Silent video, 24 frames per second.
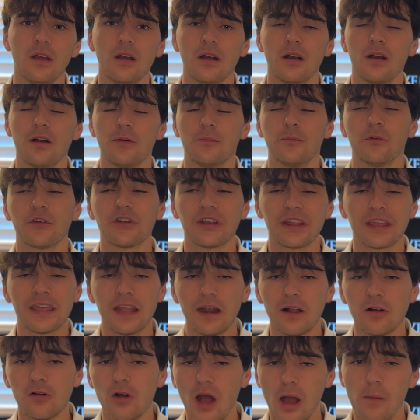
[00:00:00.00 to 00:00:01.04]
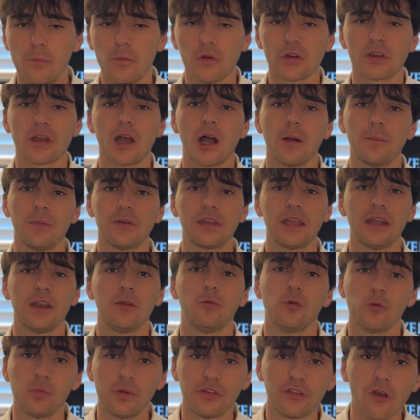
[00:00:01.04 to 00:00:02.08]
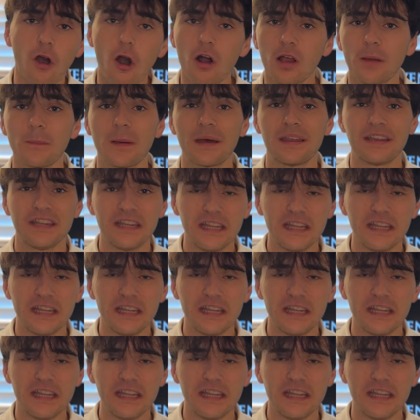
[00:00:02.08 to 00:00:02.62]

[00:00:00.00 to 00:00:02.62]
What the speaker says: We're going to get a lot more complicated when we talk about